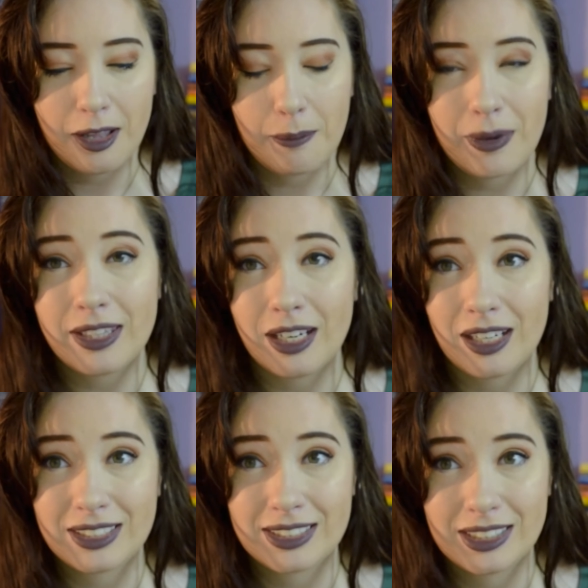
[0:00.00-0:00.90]
but there
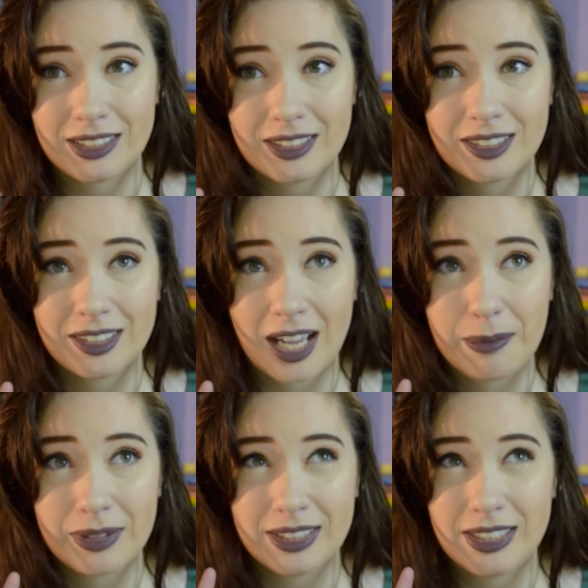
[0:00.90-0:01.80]
is still, I
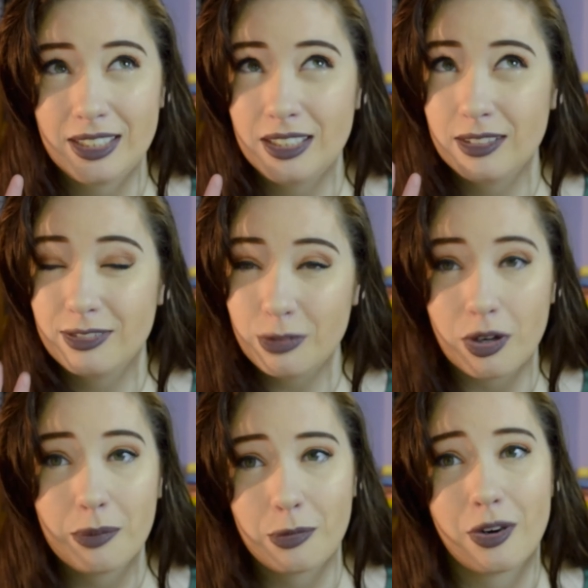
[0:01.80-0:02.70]
believe,
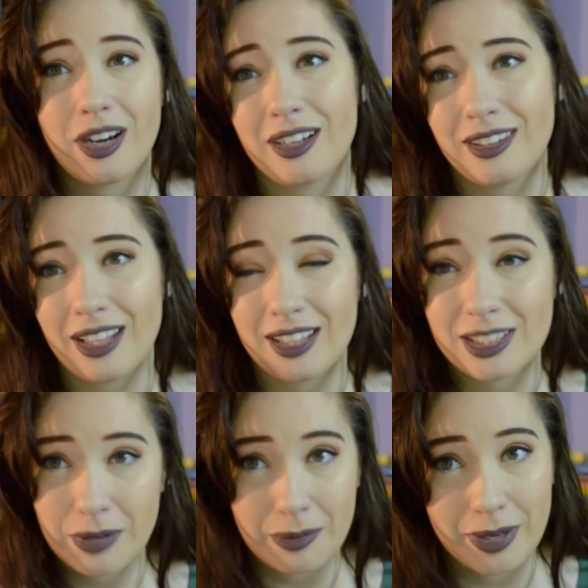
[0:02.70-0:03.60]
4 more that
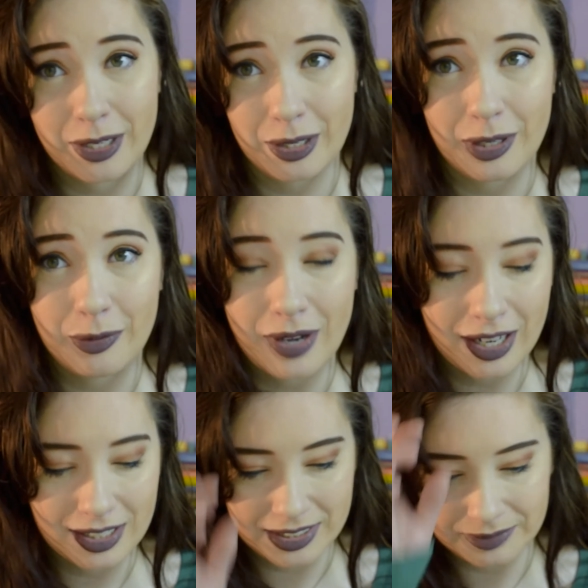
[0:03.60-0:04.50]
Spellmaker
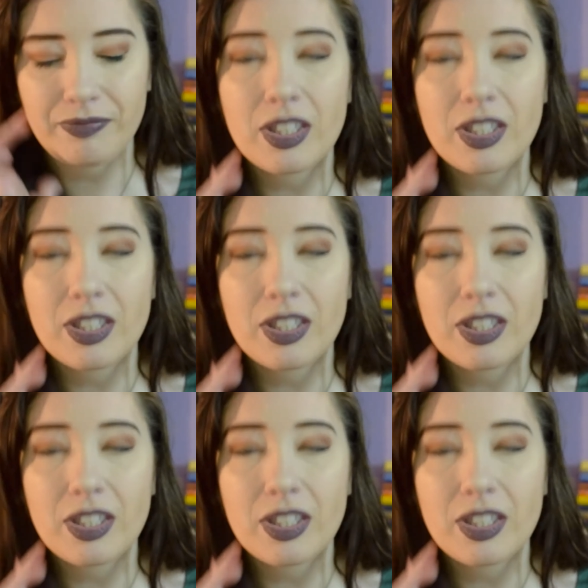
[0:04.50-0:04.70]
requires.